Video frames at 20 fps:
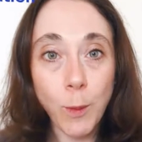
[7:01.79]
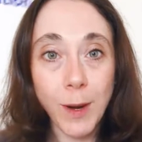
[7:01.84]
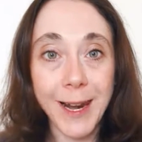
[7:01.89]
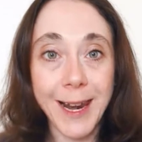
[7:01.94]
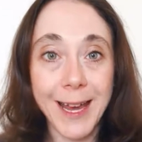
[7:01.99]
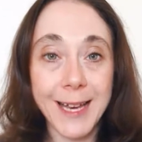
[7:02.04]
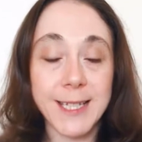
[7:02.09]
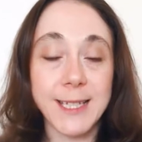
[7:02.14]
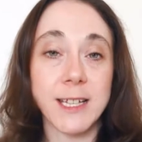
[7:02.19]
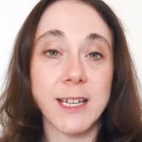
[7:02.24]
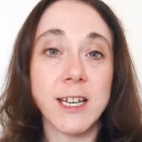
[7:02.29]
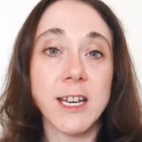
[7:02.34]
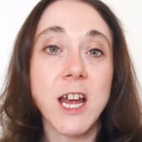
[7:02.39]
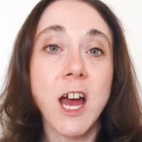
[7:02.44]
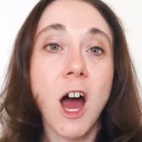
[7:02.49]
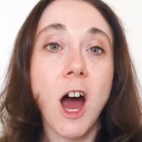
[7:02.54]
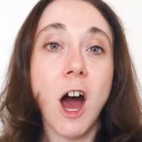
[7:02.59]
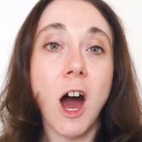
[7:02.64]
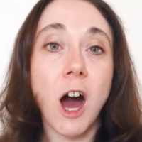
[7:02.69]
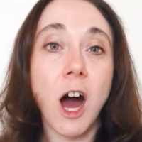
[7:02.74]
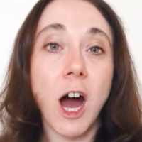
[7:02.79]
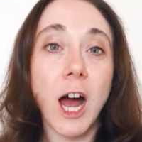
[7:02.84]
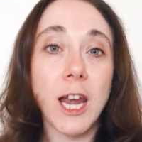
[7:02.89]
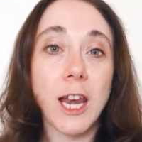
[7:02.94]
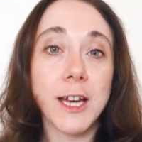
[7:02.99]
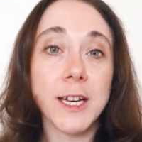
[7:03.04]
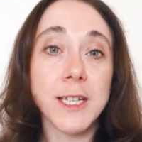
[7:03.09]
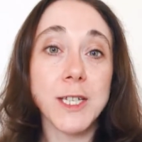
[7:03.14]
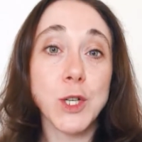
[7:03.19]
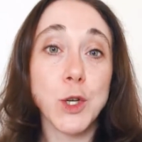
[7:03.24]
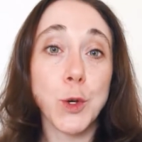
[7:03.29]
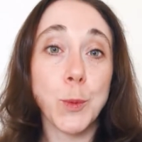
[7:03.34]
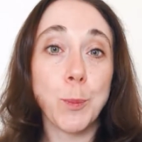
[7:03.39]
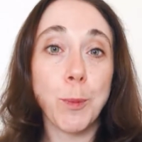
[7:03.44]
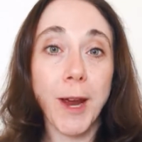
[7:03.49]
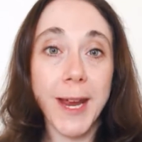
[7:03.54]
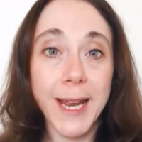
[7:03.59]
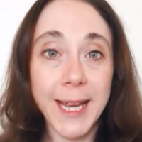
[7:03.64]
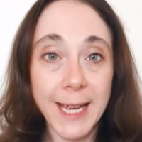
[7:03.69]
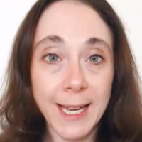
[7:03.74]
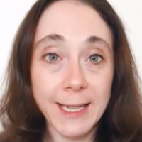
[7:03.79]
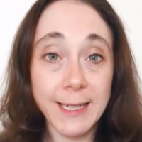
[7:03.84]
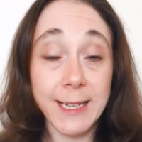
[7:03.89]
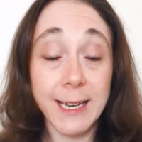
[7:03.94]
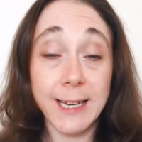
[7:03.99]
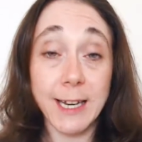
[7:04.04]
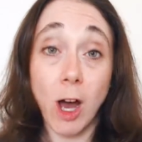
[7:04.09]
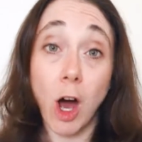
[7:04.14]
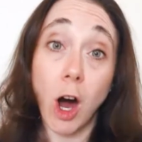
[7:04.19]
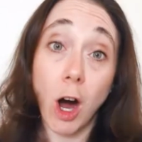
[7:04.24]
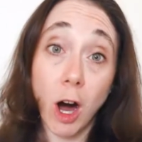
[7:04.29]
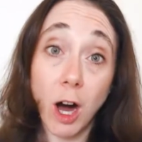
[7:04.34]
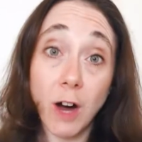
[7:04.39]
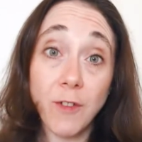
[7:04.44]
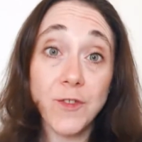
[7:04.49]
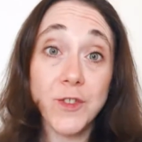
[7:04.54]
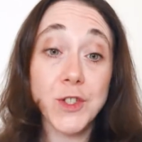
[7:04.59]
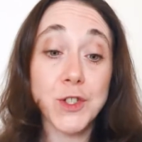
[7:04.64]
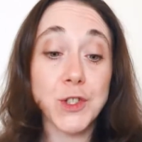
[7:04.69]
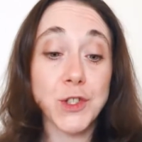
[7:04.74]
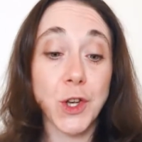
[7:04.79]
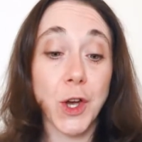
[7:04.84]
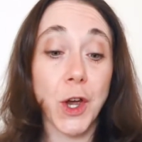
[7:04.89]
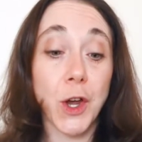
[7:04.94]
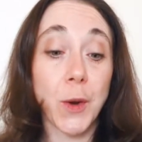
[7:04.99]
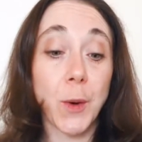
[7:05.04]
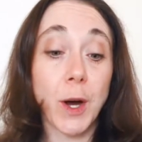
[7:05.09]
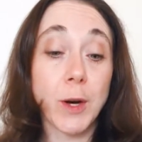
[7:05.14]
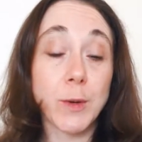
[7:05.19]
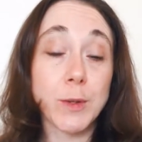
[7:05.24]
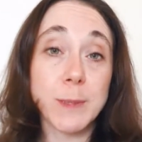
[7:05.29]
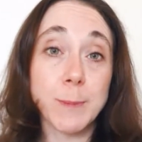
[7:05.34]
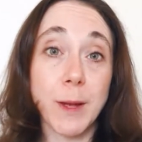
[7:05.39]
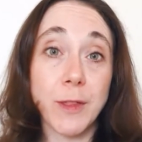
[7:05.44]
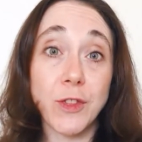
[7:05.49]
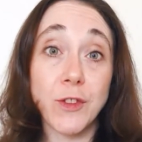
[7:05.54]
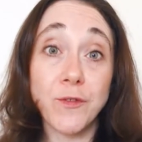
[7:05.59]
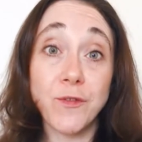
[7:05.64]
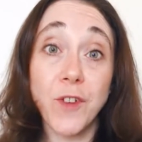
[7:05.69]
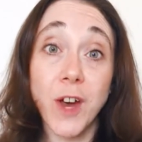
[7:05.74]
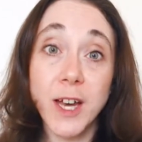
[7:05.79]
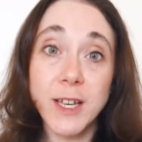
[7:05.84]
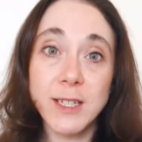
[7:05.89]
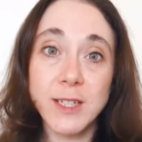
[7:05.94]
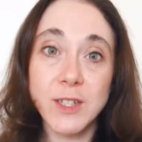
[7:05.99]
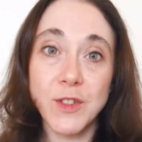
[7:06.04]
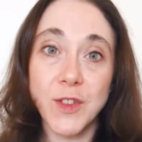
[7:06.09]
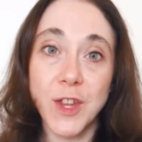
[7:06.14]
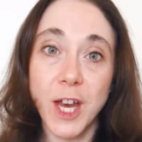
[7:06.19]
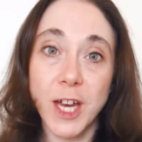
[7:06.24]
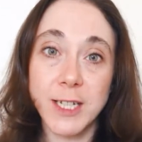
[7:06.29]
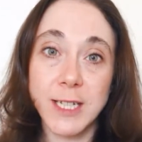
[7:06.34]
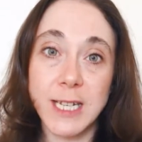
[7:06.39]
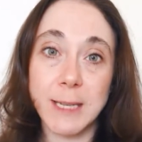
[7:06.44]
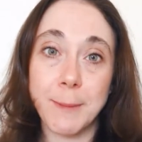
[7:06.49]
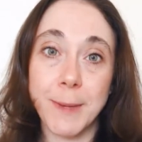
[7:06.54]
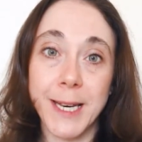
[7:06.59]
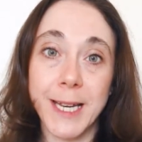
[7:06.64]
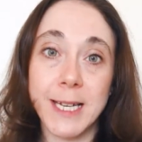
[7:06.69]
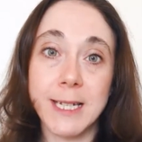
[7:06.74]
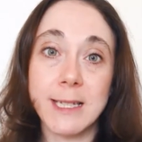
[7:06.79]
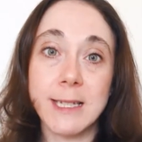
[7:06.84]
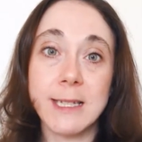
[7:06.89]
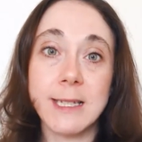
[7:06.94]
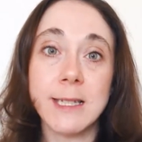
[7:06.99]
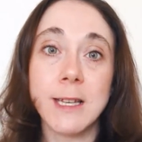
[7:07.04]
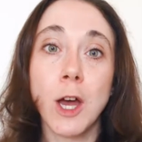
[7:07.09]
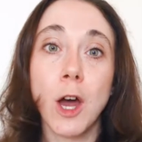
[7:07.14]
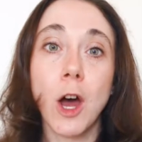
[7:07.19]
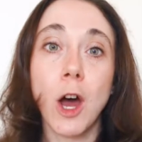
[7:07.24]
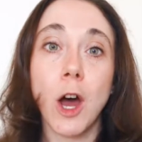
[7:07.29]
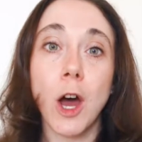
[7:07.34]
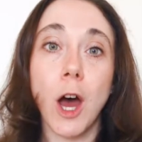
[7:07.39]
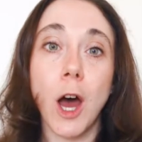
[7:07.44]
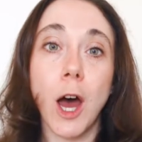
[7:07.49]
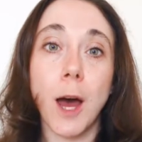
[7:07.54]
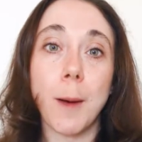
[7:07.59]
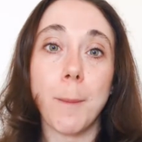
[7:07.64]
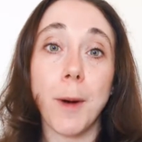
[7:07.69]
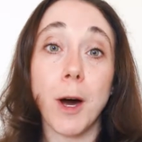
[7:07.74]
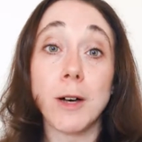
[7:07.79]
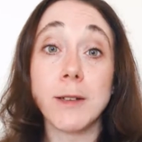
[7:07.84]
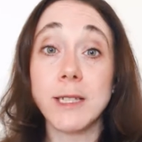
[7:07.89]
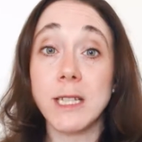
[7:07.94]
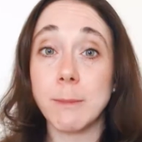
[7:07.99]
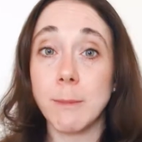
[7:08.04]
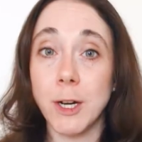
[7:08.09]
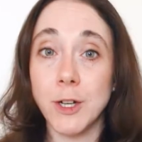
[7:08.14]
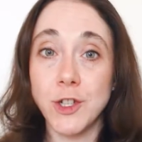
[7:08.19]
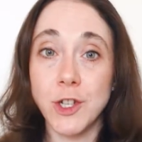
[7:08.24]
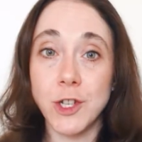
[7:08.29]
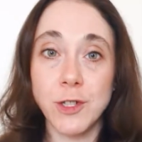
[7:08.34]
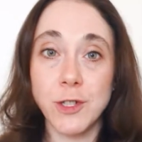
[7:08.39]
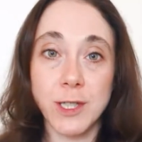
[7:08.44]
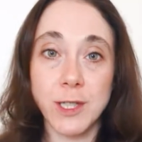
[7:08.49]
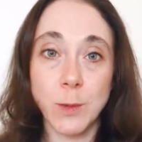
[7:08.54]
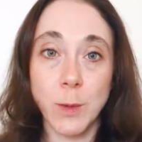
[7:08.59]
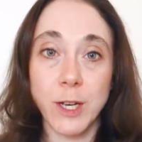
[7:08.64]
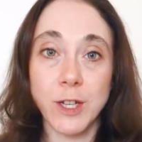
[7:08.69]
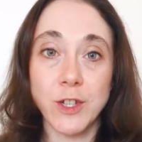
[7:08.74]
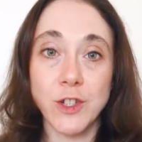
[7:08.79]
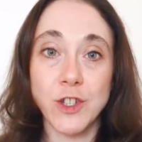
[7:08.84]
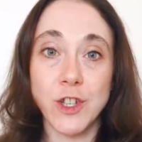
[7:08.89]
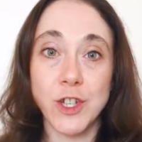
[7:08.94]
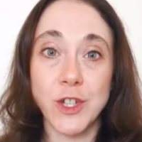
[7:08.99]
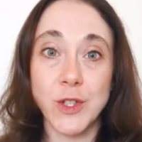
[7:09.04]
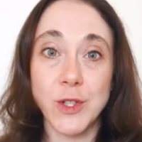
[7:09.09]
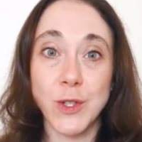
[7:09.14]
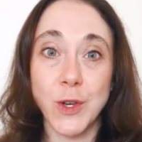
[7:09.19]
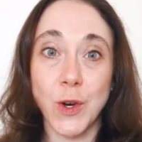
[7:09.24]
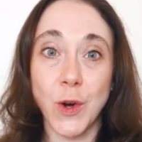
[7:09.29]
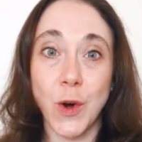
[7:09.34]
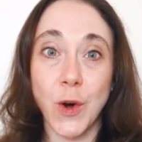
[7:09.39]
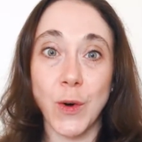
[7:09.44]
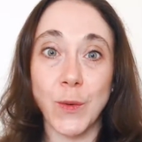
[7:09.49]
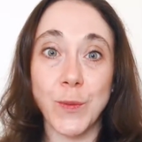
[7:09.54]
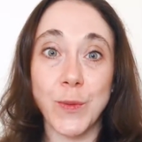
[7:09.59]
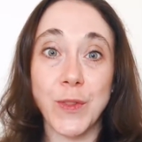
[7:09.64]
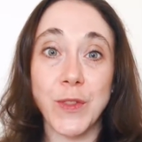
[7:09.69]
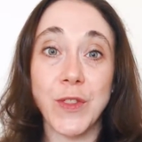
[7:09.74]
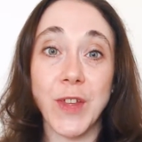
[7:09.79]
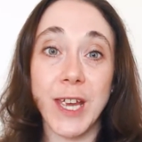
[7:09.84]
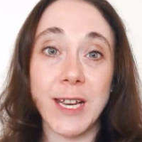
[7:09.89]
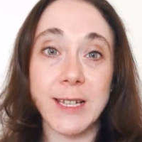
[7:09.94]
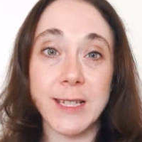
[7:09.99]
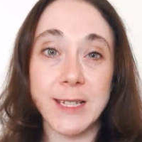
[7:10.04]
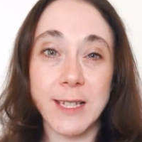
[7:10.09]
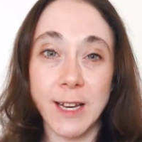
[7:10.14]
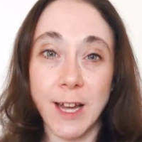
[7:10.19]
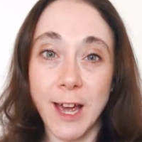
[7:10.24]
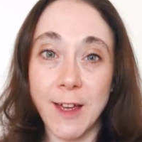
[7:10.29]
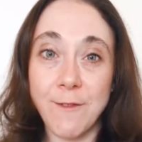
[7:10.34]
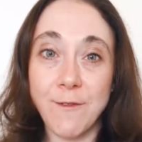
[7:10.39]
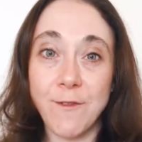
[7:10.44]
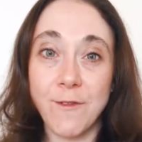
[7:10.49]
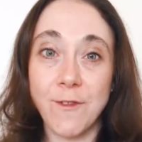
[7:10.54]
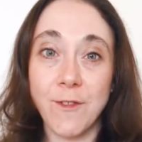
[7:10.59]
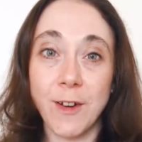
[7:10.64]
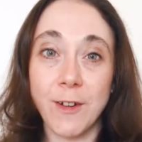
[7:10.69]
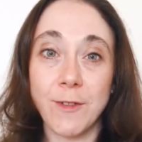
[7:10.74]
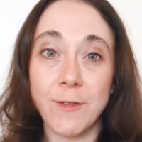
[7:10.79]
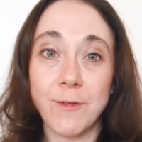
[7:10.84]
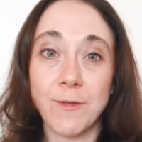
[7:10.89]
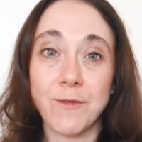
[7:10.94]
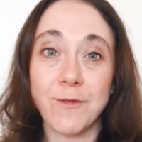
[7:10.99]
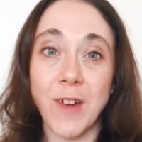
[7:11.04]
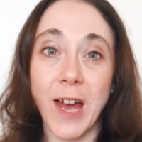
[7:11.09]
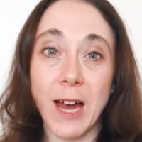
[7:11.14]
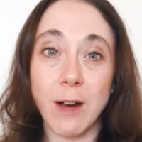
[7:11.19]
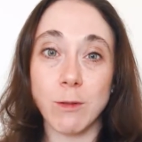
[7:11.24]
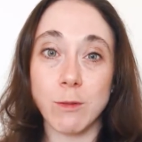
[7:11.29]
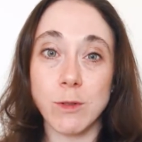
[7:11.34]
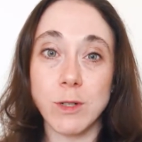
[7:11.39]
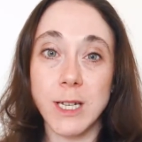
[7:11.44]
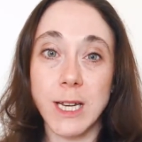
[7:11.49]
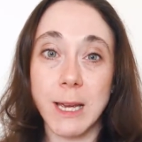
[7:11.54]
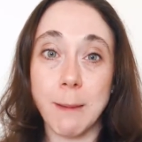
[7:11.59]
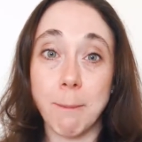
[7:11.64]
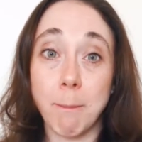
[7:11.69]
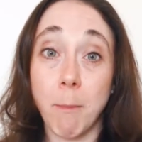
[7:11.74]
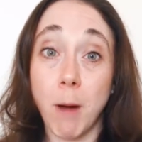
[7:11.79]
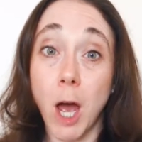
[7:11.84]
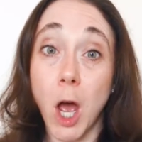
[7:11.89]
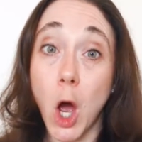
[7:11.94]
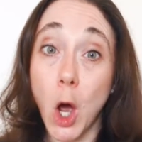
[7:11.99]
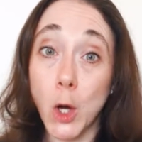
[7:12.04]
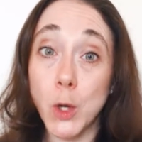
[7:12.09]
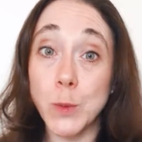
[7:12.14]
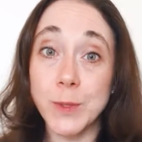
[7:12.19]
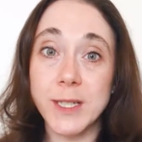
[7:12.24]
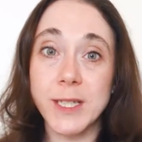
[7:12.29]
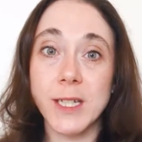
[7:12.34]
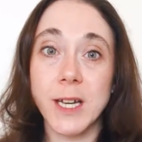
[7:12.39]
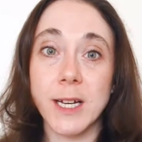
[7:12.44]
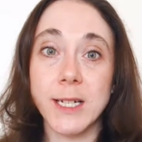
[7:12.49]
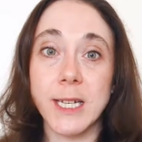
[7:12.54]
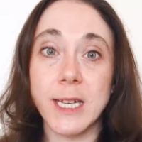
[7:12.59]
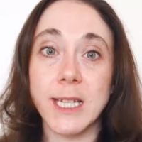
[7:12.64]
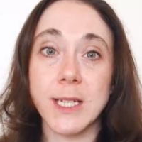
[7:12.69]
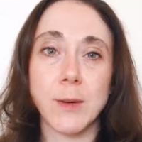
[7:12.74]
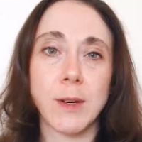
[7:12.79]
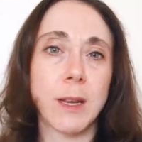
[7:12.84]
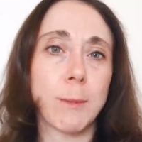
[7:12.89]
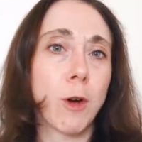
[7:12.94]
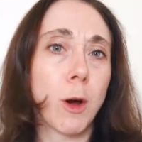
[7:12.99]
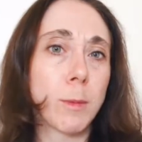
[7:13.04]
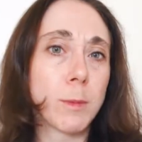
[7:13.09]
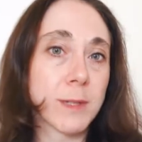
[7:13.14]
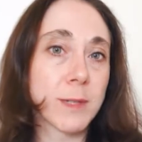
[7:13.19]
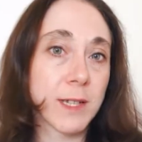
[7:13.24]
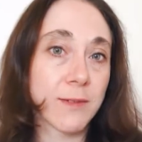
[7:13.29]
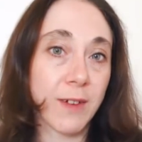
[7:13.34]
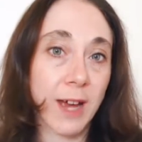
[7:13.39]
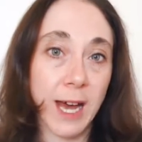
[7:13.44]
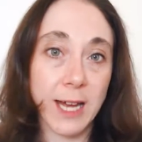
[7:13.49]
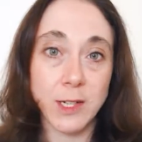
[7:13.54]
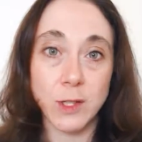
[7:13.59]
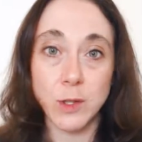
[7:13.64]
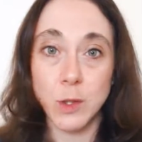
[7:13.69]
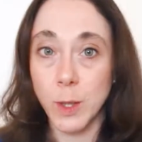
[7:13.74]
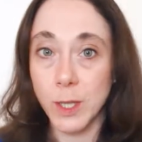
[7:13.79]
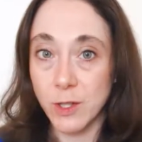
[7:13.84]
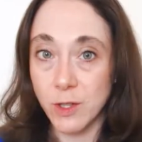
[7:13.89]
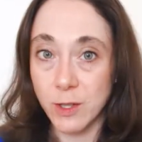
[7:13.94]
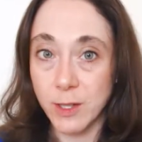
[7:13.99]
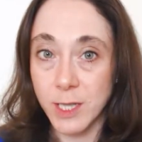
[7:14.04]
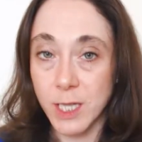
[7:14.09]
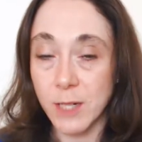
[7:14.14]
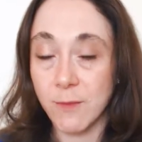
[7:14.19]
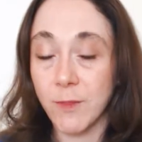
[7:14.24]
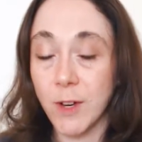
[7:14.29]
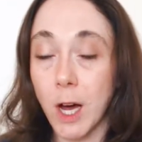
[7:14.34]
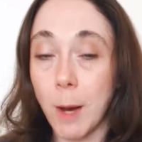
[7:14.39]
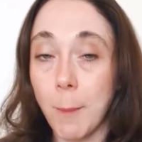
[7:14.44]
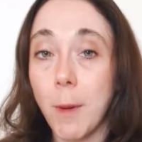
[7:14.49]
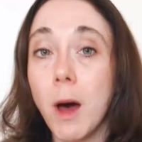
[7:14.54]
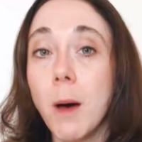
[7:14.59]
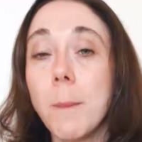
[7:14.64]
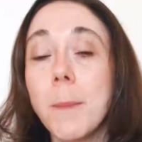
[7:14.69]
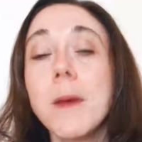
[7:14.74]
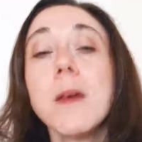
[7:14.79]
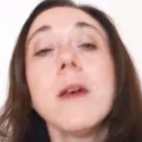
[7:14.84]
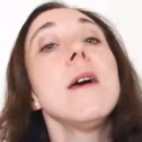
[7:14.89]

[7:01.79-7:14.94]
lesson, I like to break it in half. So I'll spend the first 30 minutes asking my tutors questions on things that I've found in my own study, so any problems I've had or questions that have come up.